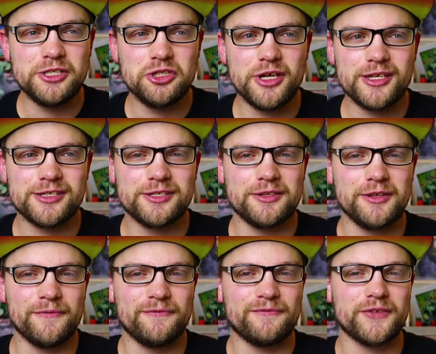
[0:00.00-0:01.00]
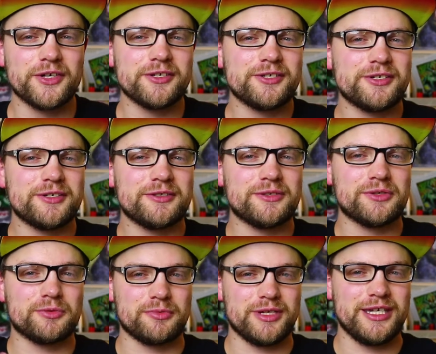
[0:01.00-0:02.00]
just the first
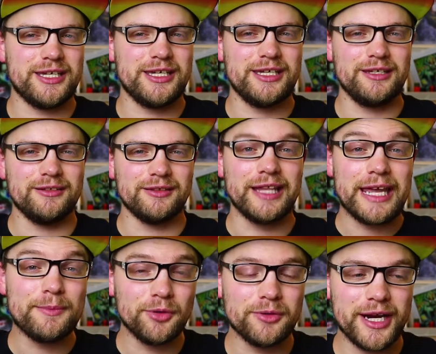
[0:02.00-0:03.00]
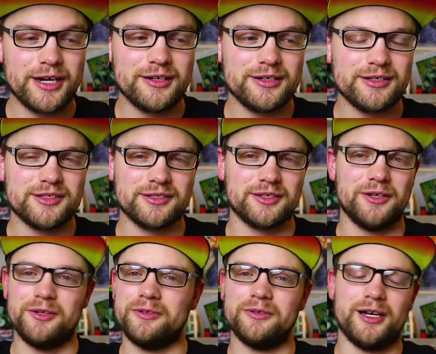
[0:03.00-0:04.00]
three label records,
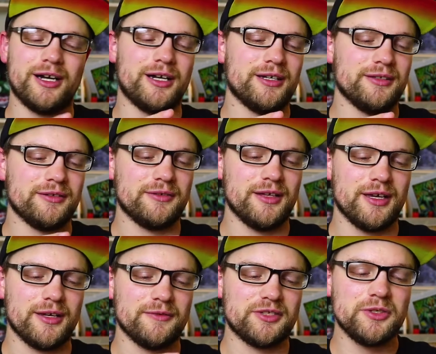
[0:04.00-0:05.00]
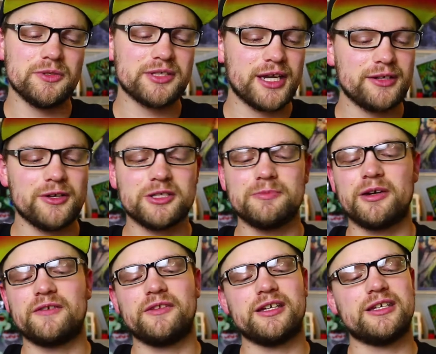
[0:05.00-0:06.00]
so Suicide Notes and
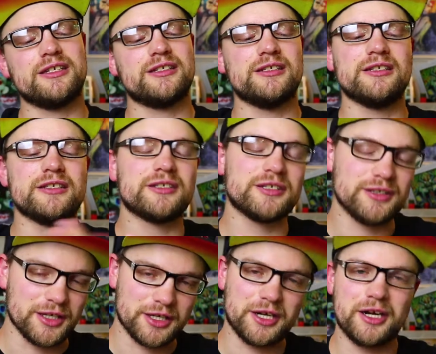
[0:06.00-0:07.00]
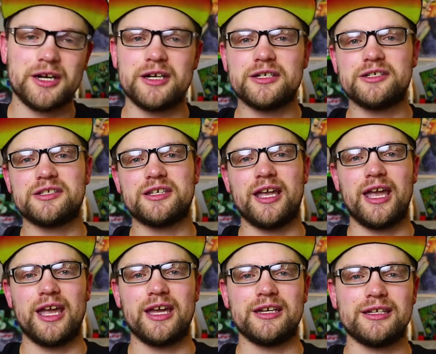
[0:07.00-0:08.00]
Butterfly Kisses, The Curse,
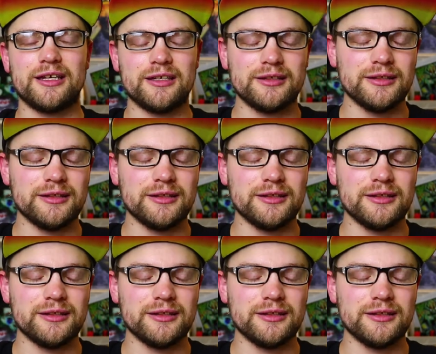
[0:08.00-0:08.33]
and